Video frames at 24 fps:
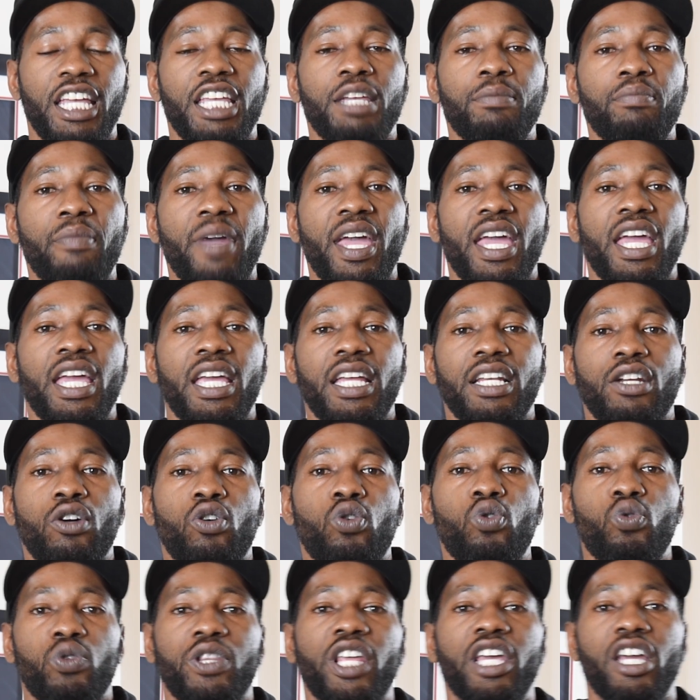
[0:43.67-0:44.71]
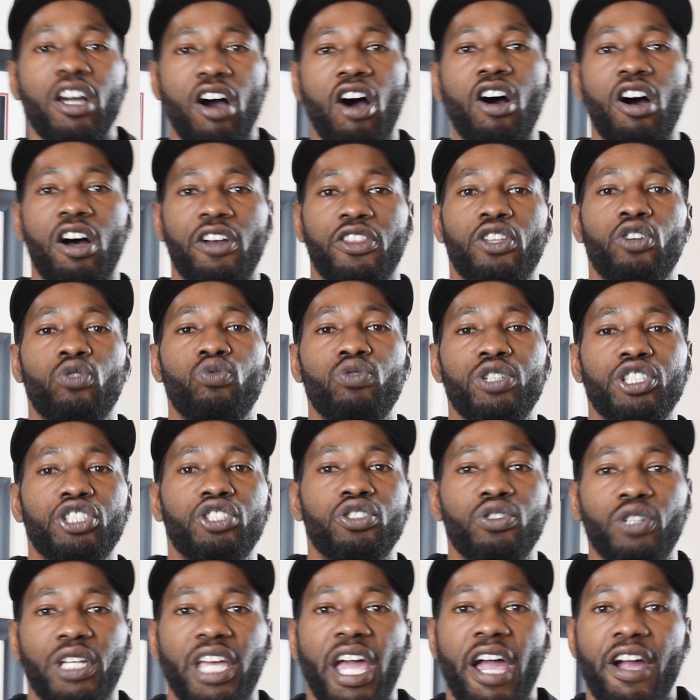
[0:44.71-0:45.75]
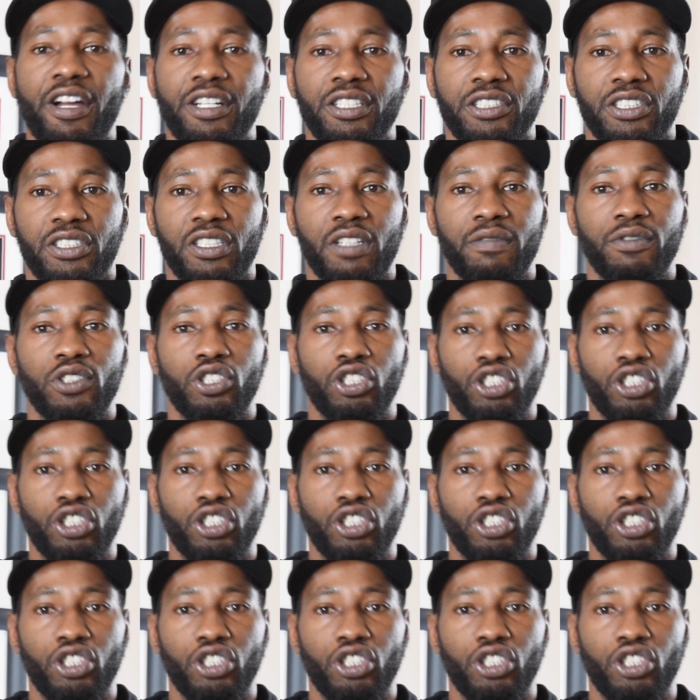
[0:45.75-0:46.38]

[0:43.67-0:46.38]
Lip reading: he made who they are, the original characters of the